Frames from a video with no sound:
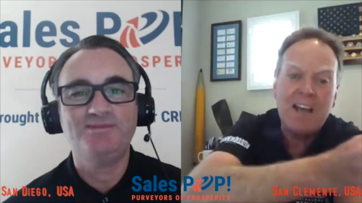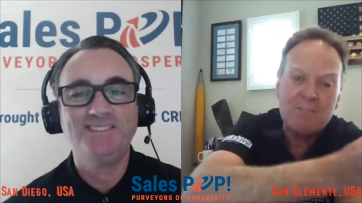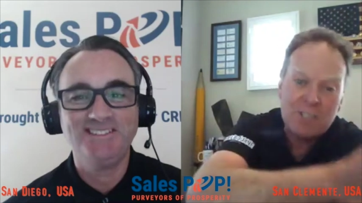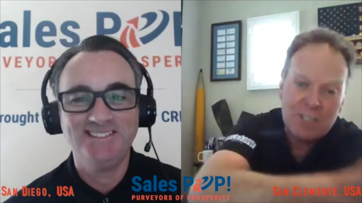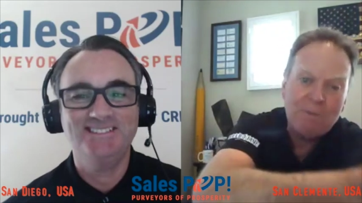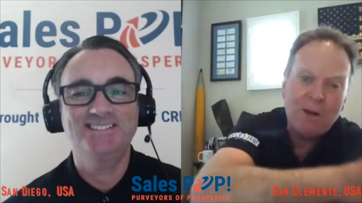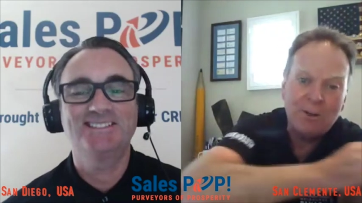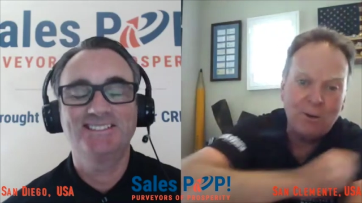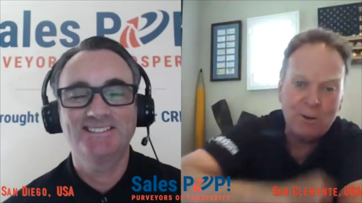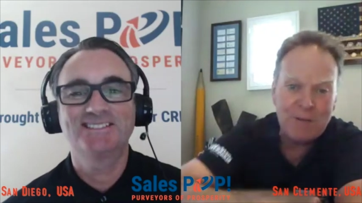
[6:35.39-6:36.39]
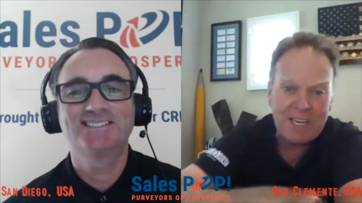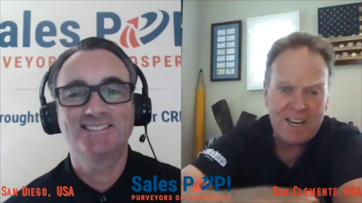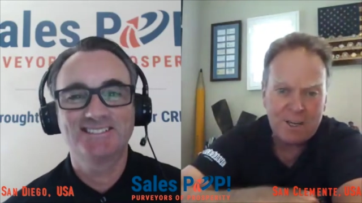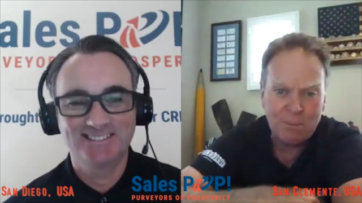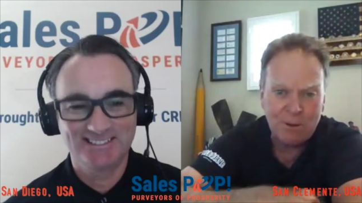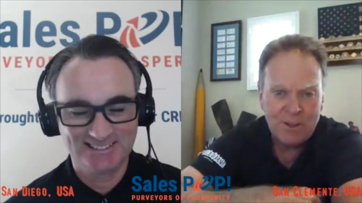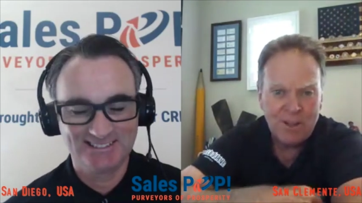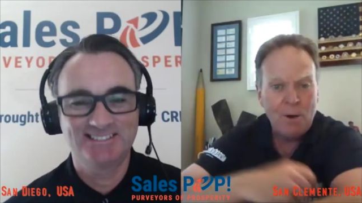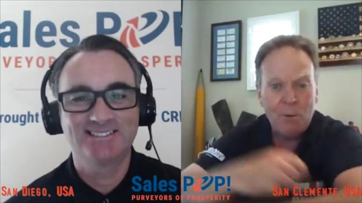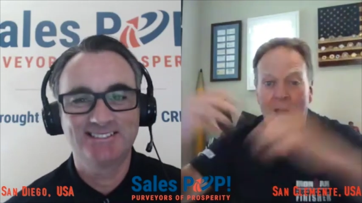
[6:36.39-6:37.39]
Speaker 1: to have someone hold him
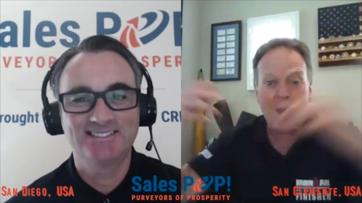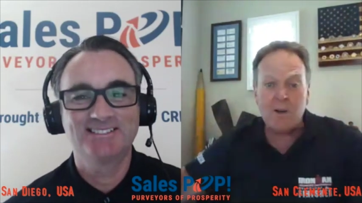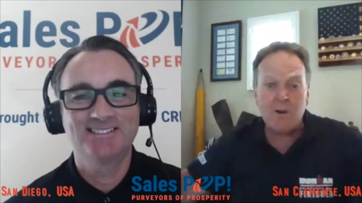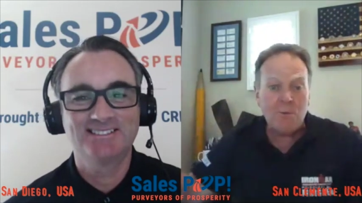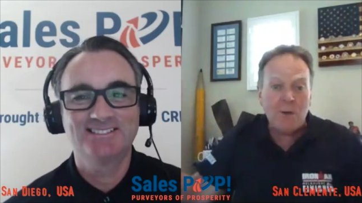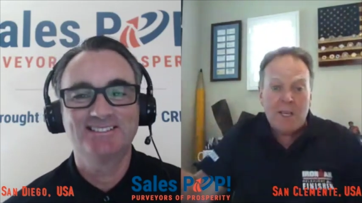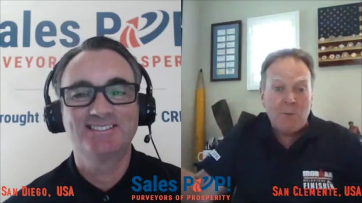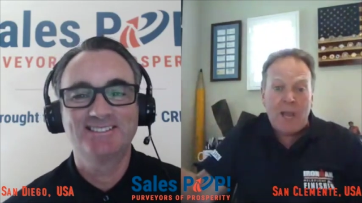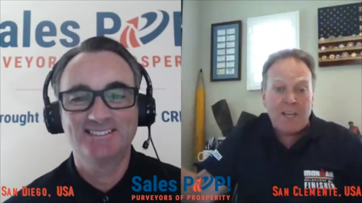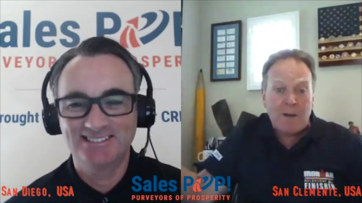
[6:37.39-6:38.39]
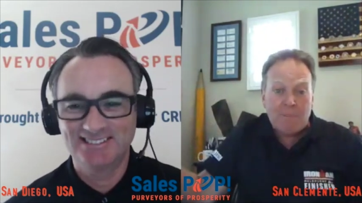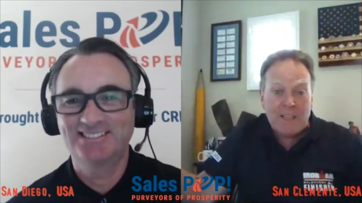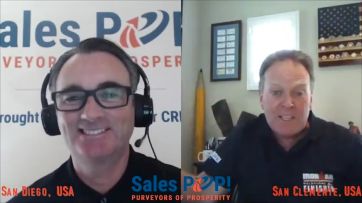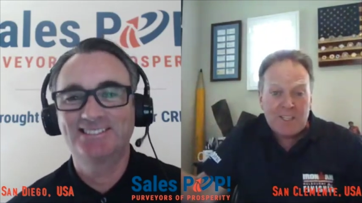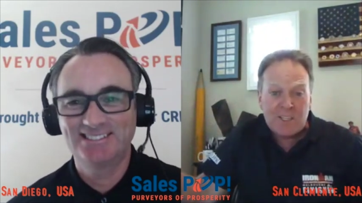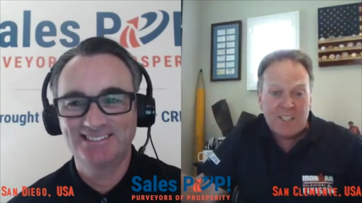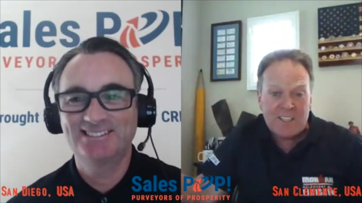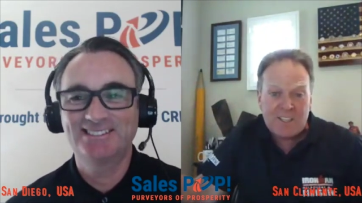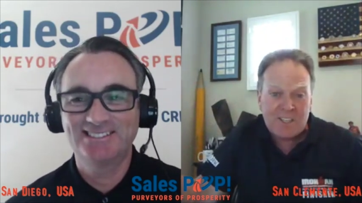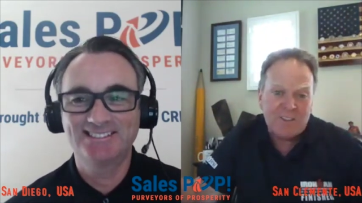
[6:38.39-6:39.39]
accountable, why don't we wake up and listen
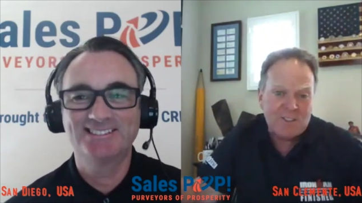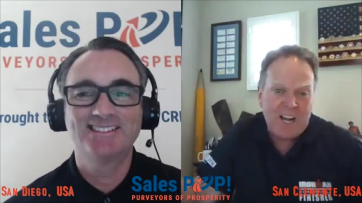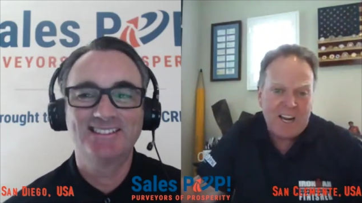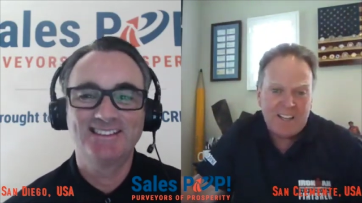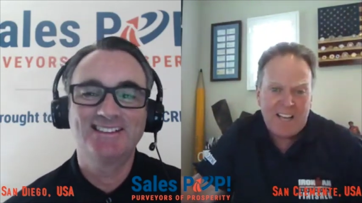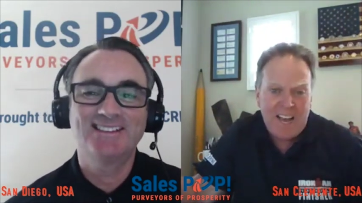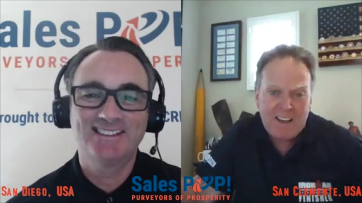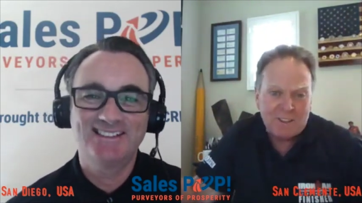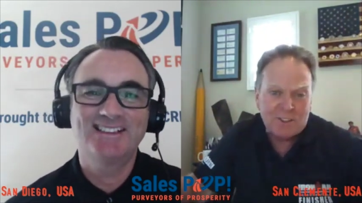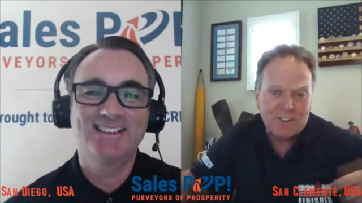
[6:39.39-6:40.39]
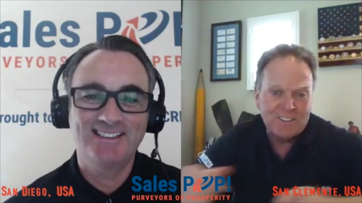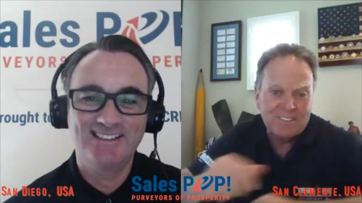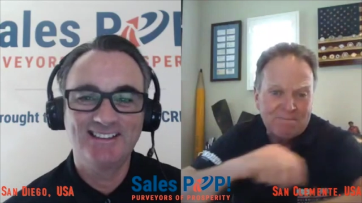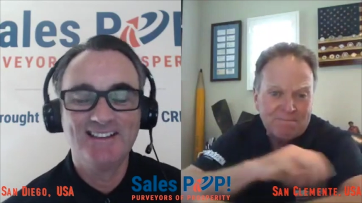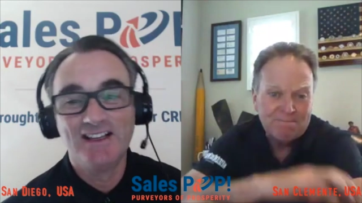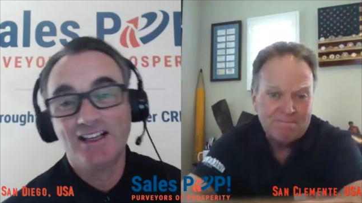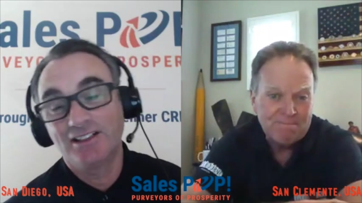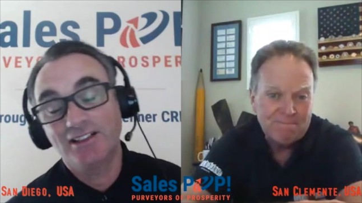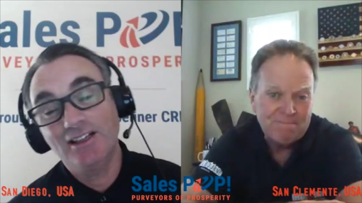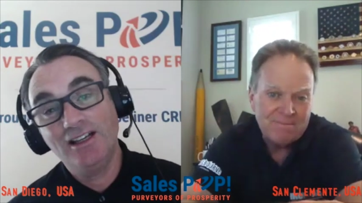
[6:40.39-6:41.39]
in the sales side of the house?
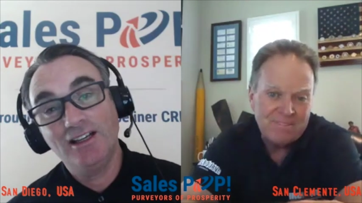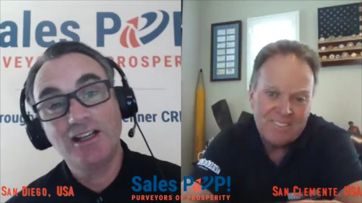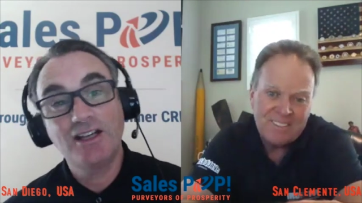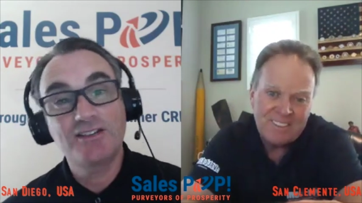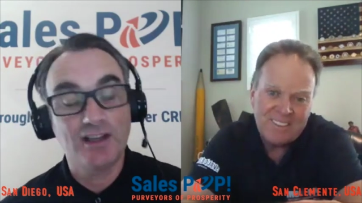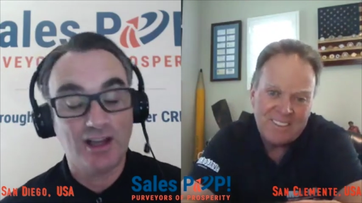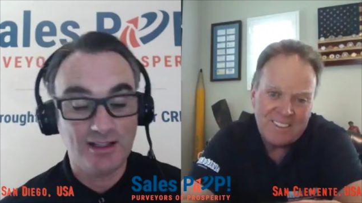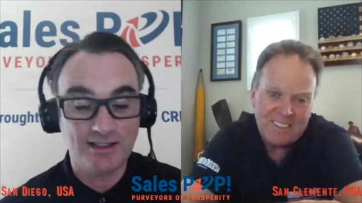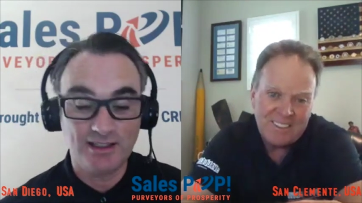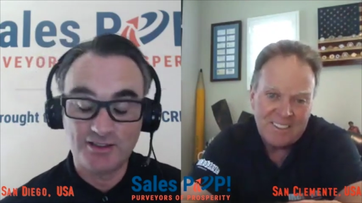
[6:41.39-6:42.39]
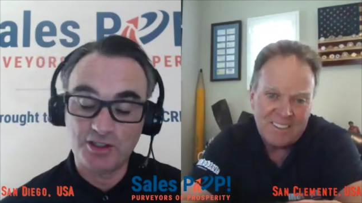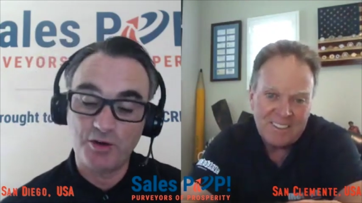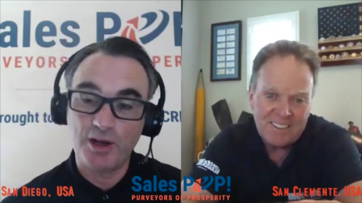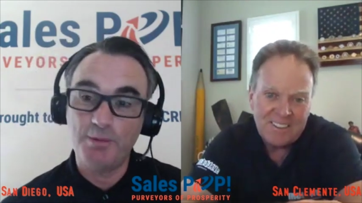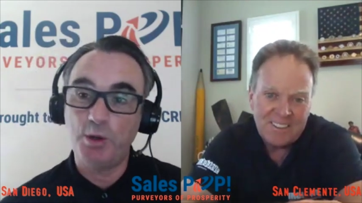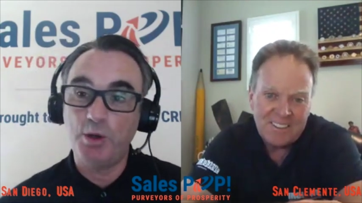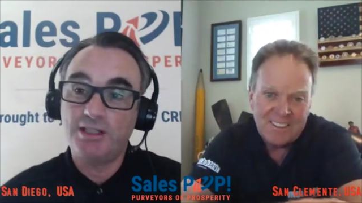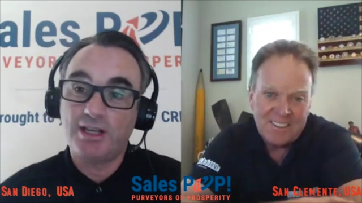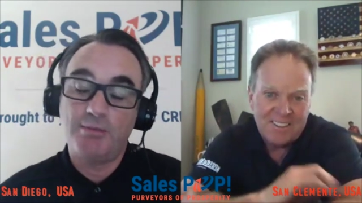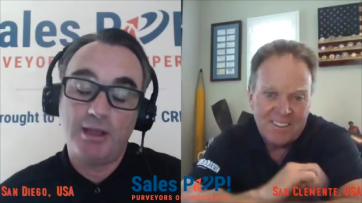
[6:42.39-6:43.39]
Speaker 2: Yeah, it's a, I, that's a great
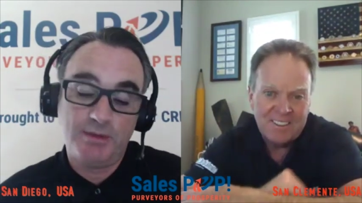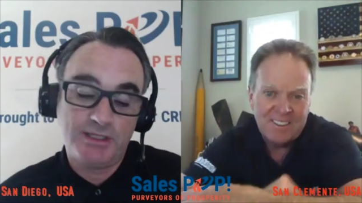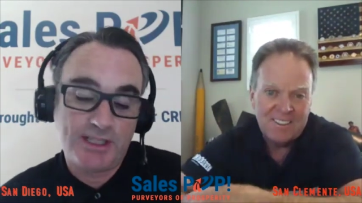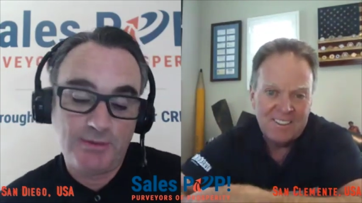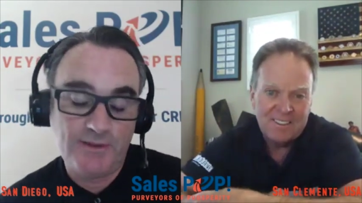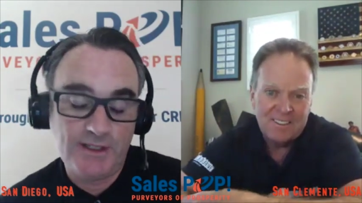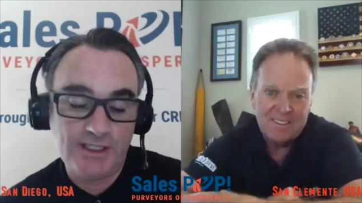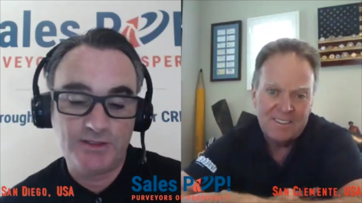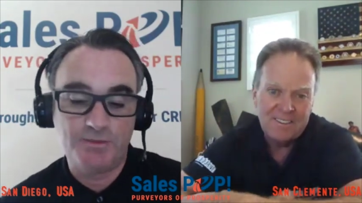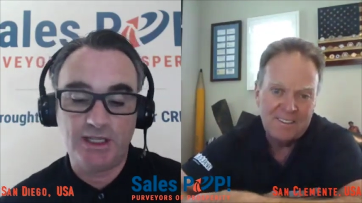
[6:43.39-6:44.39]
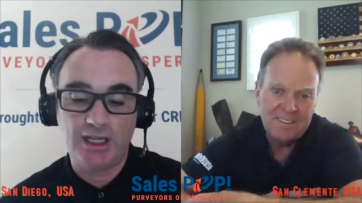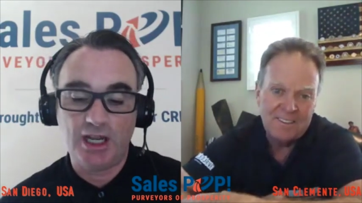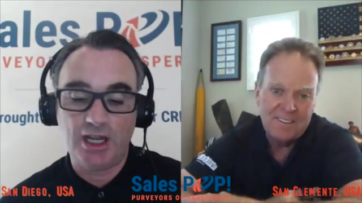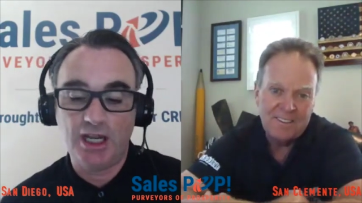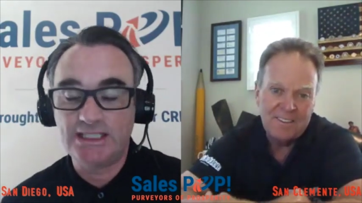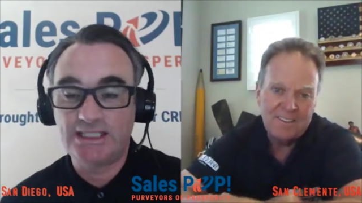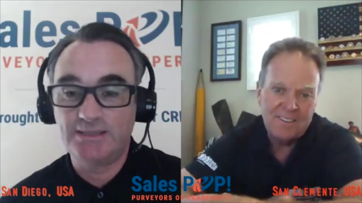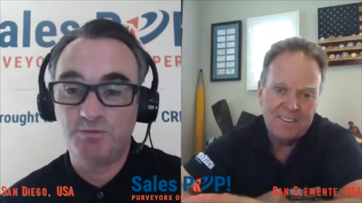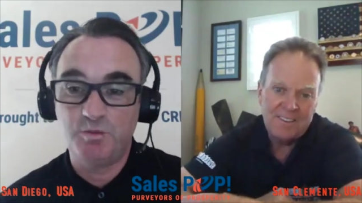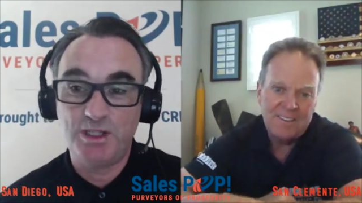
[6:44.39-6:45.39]
point. And maybe some of it is because
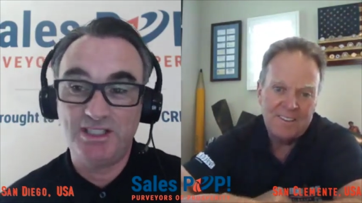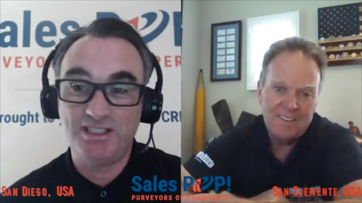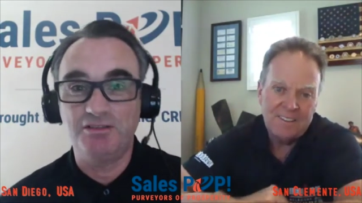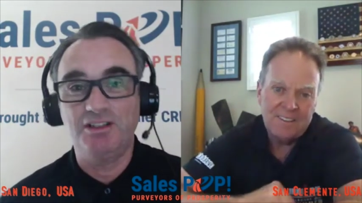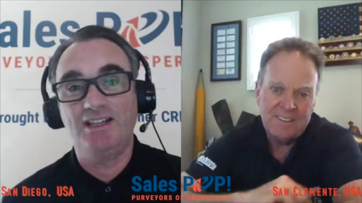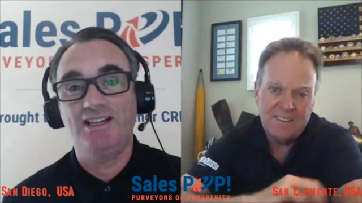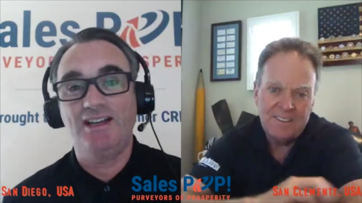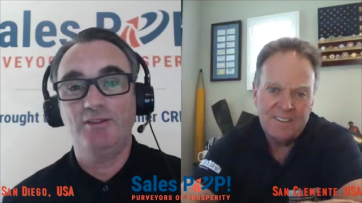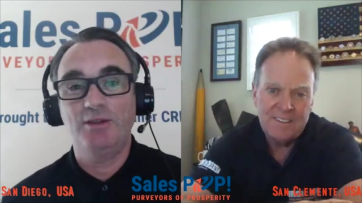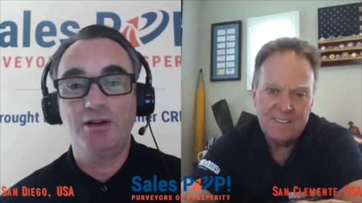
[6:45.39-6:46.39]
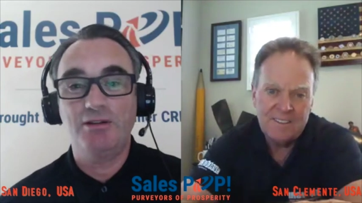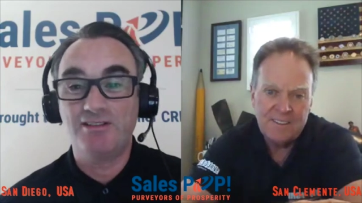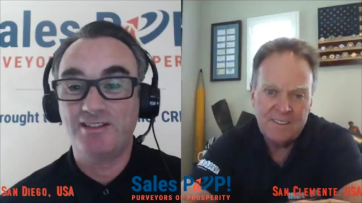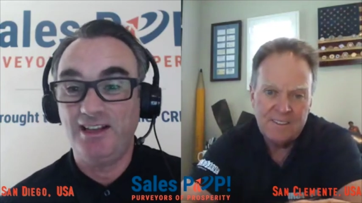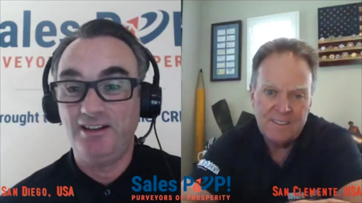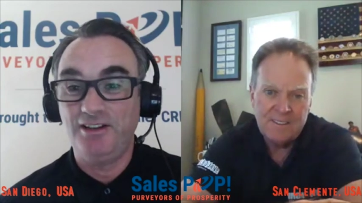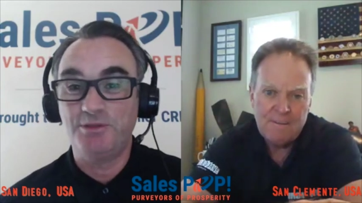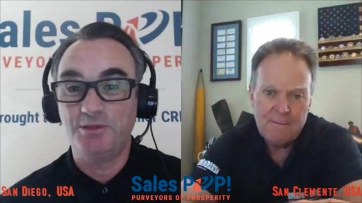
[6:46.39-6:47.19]
we don't like having mirrors held up